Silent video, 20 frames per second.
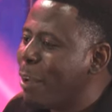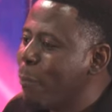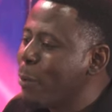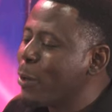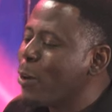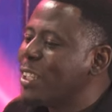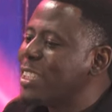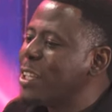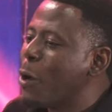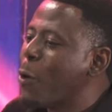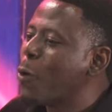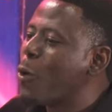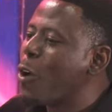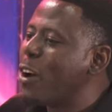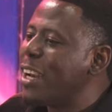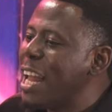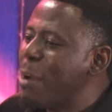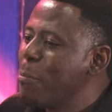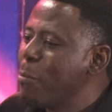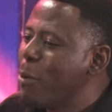because they will
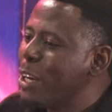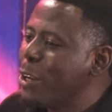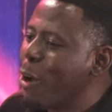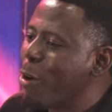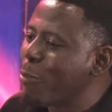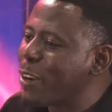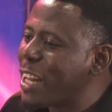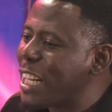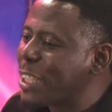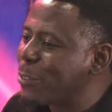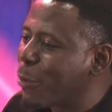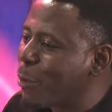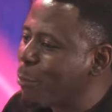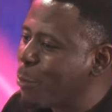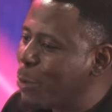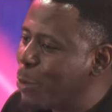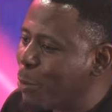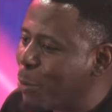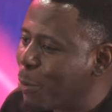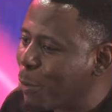collect money of rent
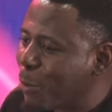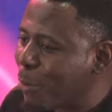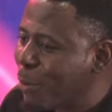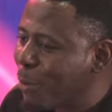from you.